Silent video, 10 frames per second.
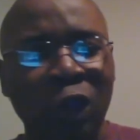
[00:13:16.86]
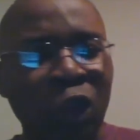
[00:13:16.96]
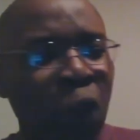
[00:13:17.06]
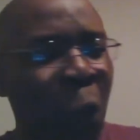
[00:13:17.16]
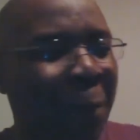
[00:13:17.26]

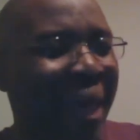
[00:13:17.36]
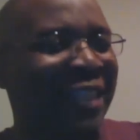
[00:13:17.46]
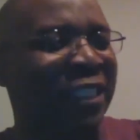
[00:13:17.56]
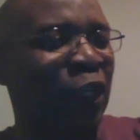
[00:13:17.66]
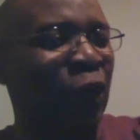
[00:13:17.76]
No
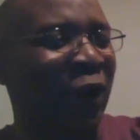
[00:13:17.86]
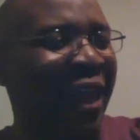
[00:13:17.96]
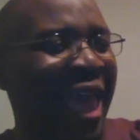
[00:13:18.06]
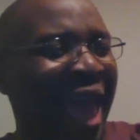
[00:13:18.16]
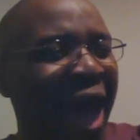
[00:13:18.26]
matter
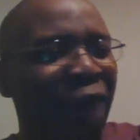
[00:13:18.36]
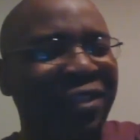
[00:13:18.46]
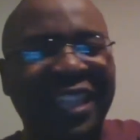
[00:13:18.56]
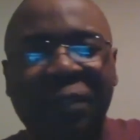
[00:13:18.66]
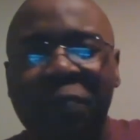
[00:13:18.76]
how
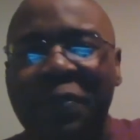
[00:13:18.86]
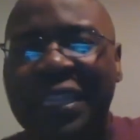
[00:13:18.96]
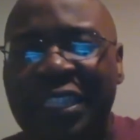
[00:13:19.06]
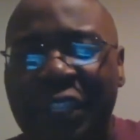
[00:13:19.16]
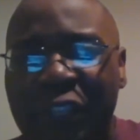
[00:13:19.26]
they speak
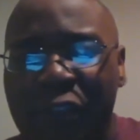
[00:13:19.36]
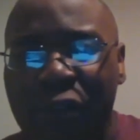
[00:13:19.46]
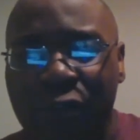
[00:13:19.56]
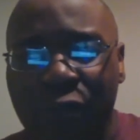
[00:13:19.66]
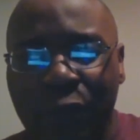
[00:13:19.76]
to
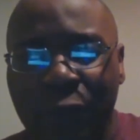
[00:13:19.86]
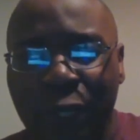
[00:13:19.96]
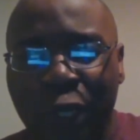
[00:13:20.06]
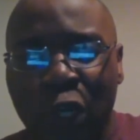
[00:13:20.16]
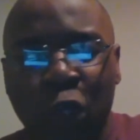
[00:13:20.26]
you,
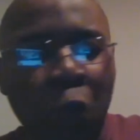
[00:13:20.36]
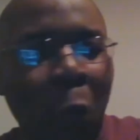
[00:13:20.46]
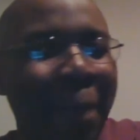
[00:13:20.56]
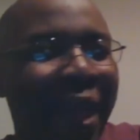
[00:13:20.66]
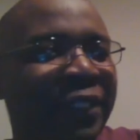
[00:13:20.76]
no
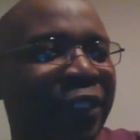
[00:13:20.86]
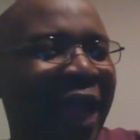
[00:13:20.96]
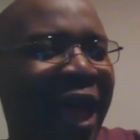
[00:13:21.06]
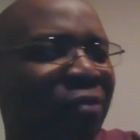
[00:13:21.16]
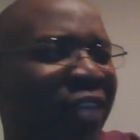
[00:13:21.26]
matter
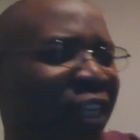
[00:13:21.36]
how they